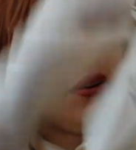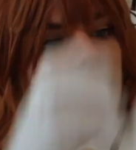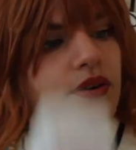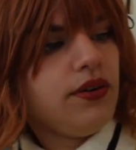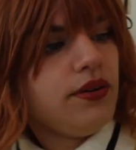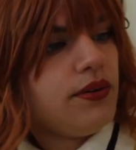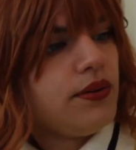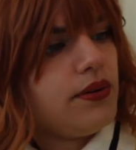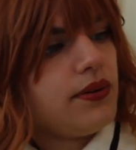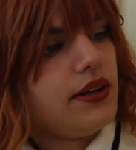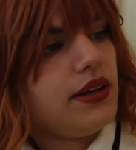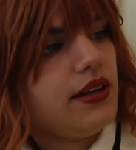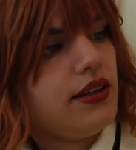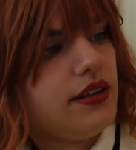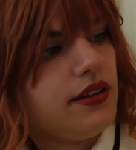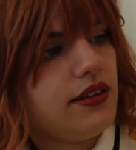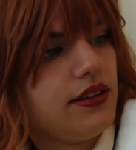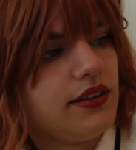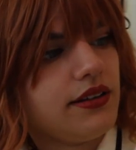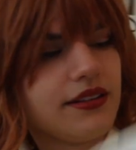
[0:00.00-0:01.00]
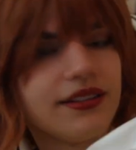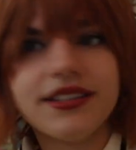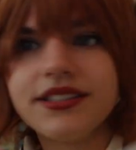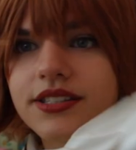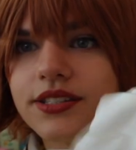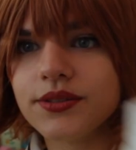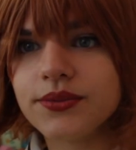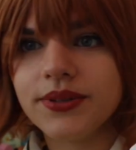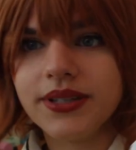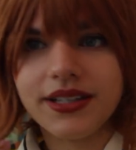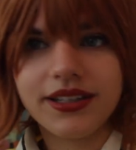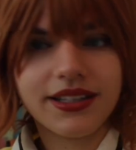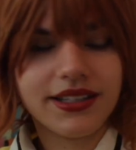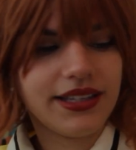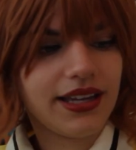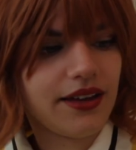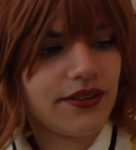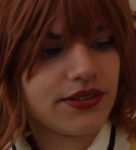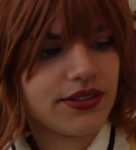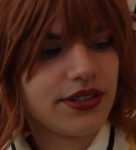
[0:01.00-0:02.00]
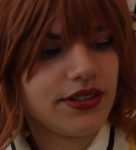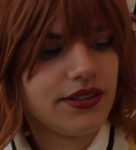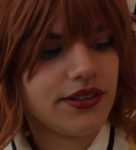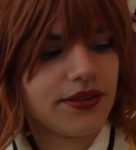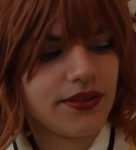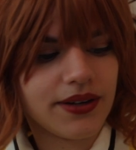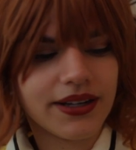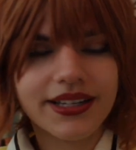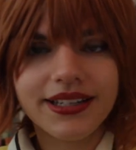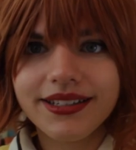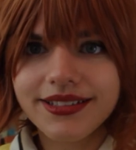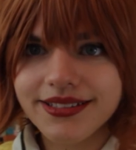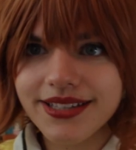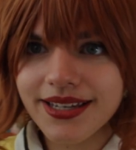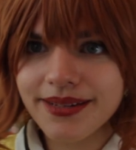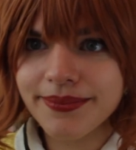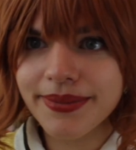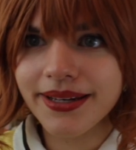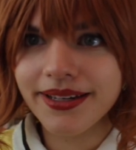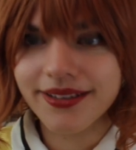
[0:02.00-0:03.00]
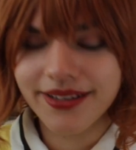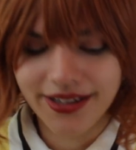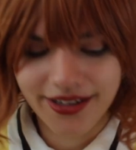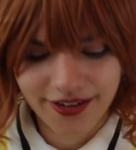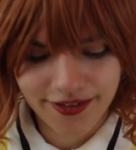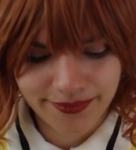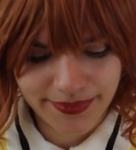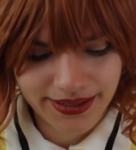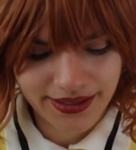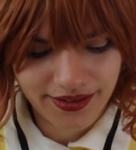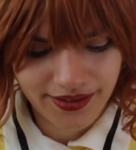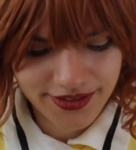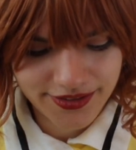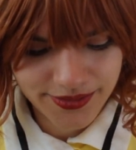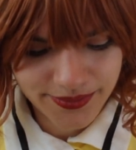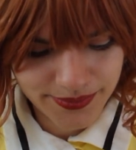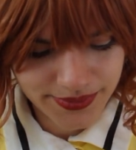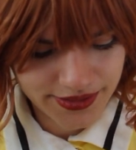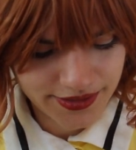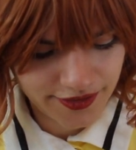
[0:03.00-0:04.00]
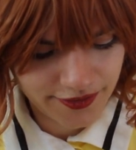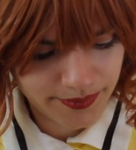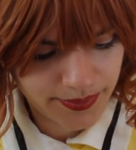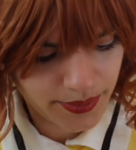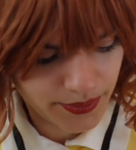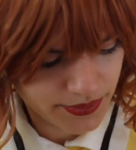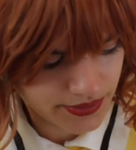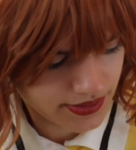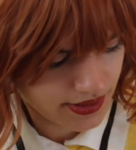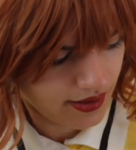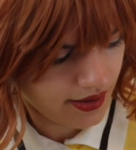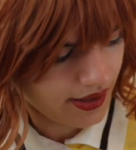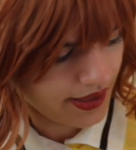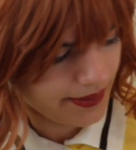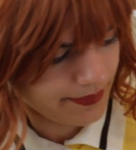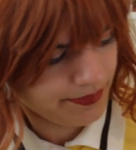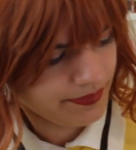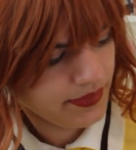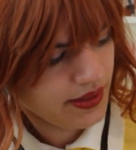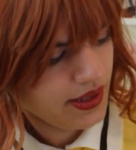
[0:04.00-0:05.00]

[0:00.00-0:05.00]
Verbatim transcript: Whew. This is wrinkly now too. I need to take better care of my costume stuff post-con.